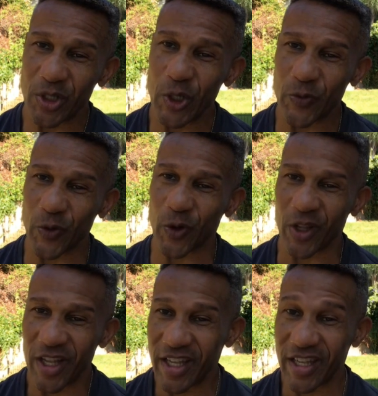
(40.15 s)
not
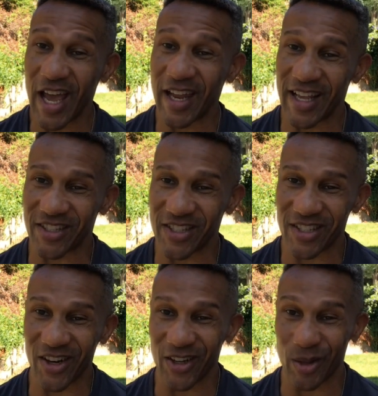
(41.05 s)
necessarily the
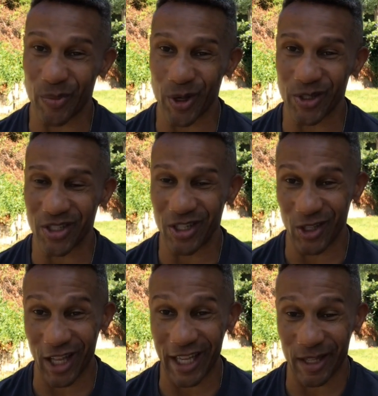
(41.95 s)
person you like the best.